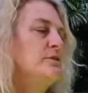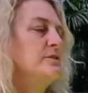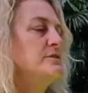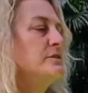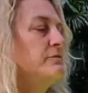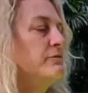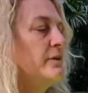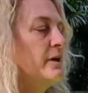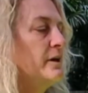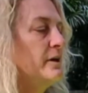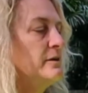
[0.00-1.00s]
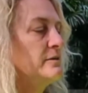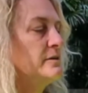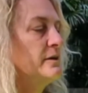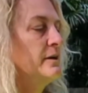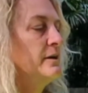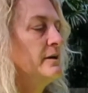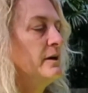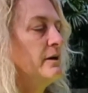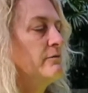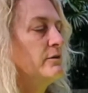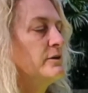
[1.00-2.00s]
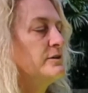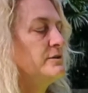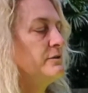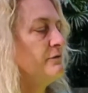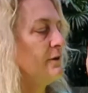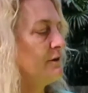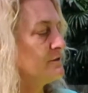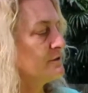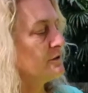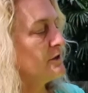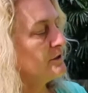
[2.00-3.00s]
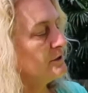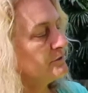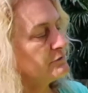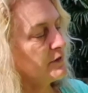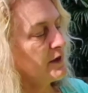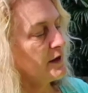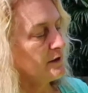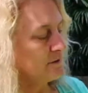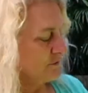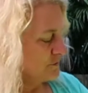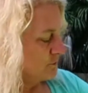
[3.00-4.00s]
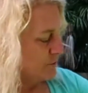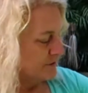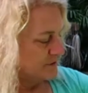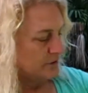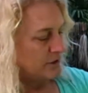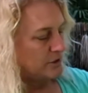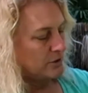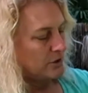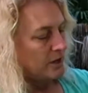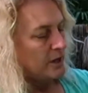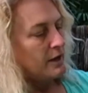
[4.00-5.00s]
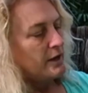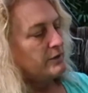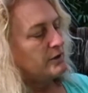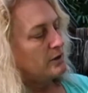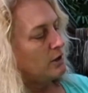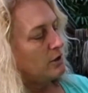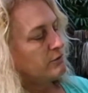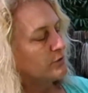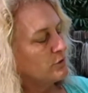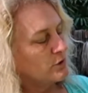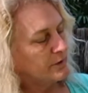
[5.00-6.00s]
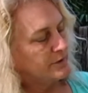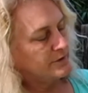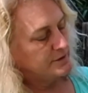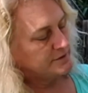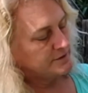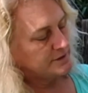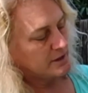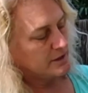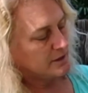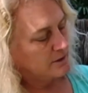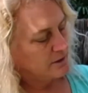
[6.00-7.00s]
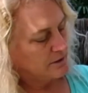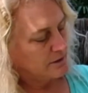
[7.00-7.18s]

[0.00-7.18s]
can deflate. I've already deflated, so no need for that. And there's a whistle here. And then over on this side,